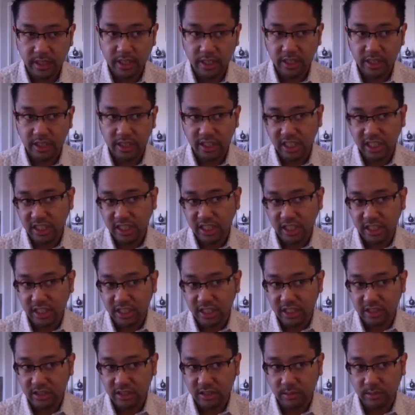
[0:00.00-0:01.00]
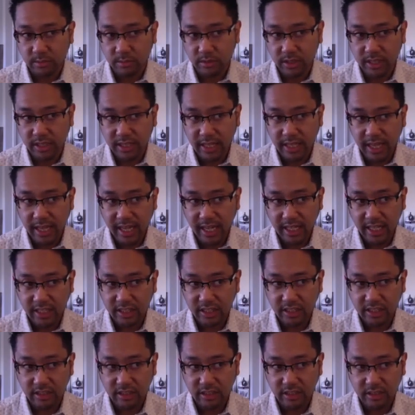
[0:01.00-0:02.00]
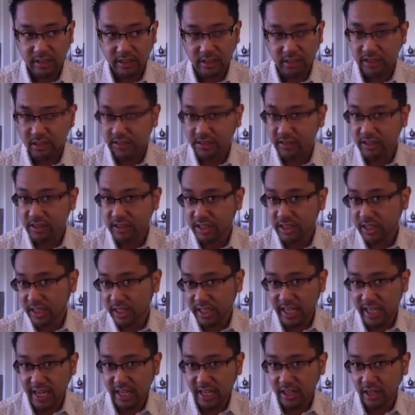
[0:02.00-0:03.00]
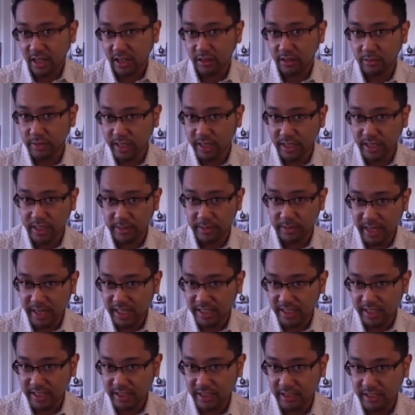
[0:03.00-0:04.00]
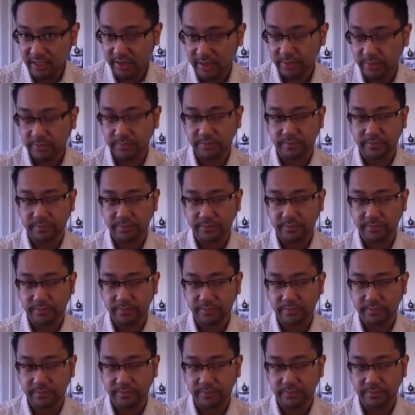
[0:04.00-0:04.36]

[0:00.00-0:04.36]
she teaches someone that lives in Indiana on a weekly basis.